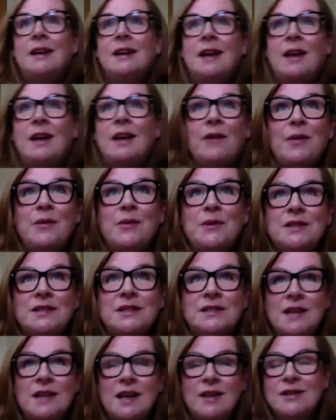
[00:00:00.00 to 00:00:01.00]
If I was to
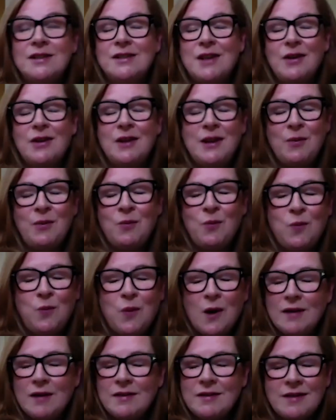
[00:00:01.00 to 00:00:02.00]
say there's only
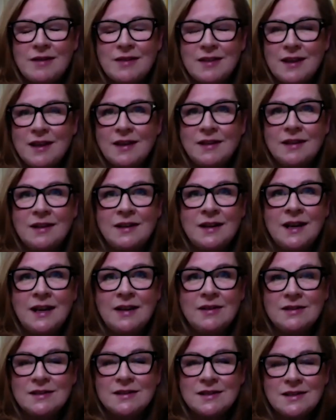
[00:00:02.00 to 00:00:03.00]
one thing that
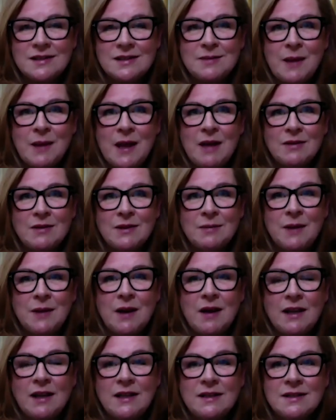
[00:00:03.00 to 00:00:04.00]
niggles us about the
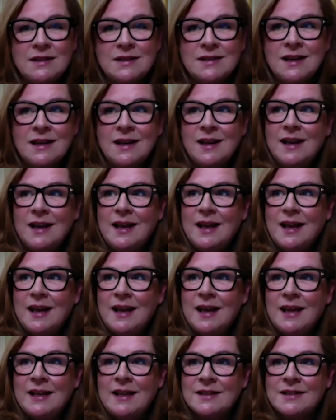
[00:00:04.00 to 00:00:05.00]
blinds,
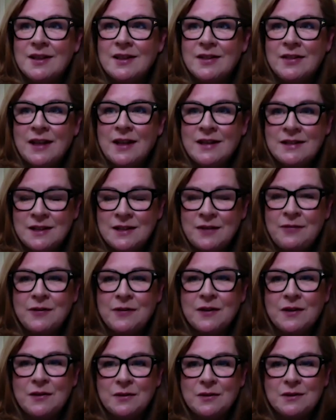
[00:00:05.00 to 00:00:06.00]
it's that they're
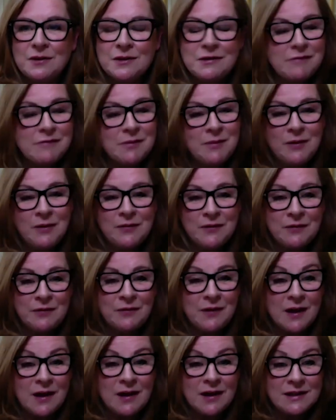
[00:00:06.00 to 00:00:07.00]
difficult to remove the
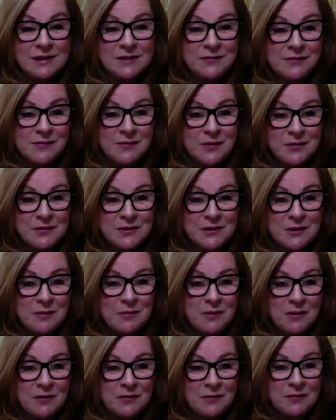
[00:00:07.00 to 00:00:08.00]
flies from on top
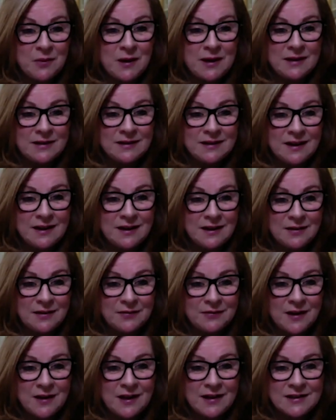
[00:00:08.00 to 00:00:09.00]
of when
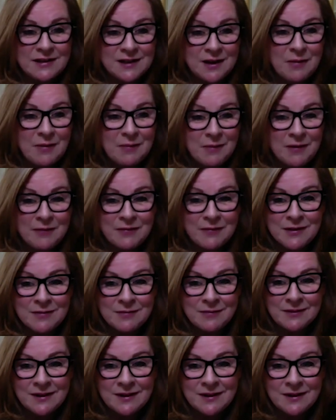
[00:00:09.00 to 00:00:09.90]
flies go above them.